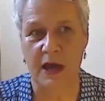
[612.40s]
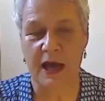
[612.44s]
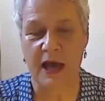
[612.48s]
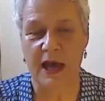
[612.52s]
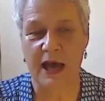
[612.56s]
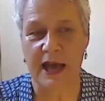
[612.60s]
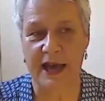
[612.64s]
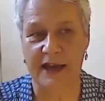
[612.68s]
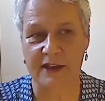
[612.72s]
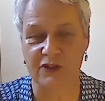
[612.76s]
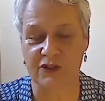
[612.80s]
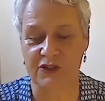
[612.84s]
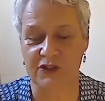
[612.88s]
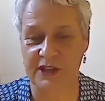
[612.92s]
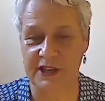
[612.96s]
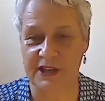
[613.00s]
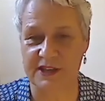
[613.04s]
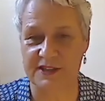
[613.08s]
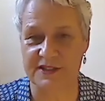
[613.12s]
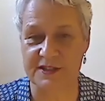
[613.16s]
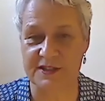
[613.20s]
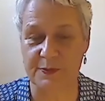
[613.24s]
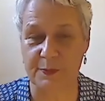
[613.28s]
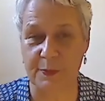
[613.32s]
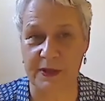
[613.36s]
actually
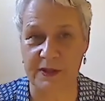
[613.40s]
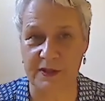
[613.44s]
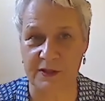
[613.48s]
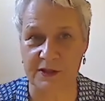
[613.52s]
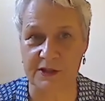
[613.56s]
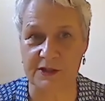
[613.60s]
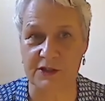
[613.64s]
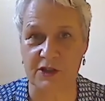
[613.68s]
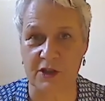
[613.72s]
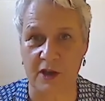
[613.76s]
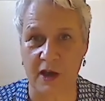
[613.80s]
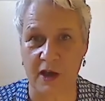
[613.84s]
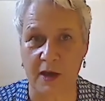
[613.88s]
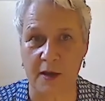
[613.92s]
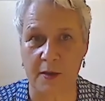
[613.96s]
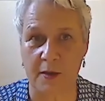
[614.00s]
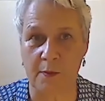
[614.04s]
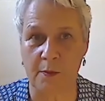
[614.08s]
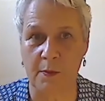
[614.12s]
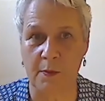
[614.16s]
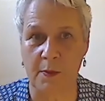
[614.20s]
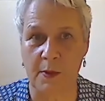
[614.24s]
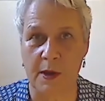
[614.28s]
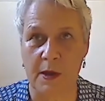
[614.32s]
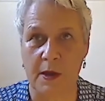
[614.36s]
has spent the
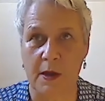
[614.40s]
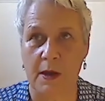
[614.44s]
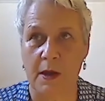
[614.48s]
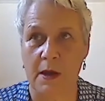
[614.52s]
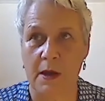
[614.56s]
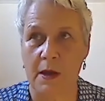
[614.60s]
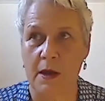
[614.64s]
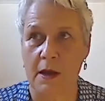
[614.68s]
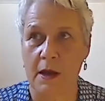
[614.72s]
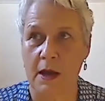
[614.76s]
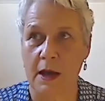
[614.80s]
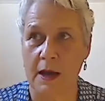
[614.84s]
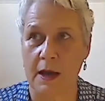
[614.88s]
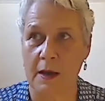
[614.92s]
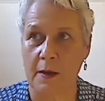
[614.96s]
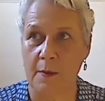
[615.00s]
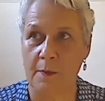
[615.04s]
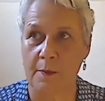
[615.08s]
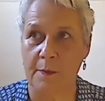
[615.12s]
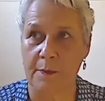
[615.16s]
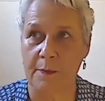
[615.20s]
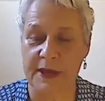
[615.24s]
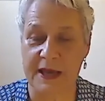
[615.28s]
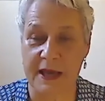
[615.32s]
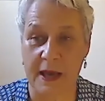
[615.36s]
time
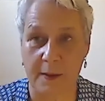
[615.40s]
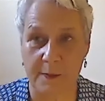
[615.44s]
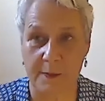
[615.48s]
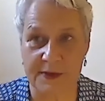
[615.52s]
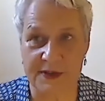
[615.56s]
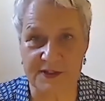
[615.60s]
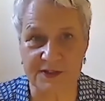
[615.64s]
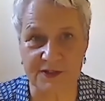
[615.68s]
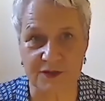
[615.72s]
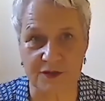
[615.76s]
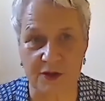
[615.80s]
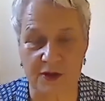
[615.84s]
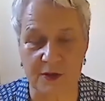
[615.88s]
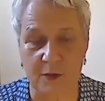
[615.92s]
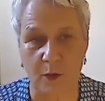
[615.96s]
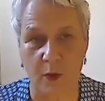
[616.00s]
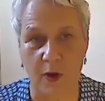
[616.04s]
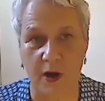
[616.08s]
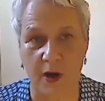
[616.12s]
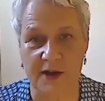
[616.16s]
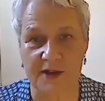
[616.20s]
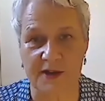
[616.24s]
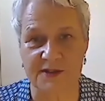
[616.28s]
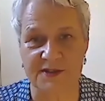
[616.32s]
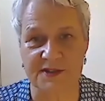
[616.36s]
becoming
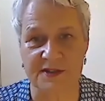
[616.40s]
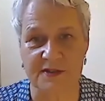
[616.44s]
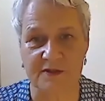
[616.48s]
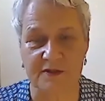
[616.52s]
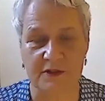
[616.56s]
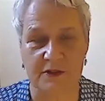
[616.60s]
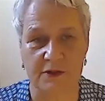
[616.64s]
streetwise,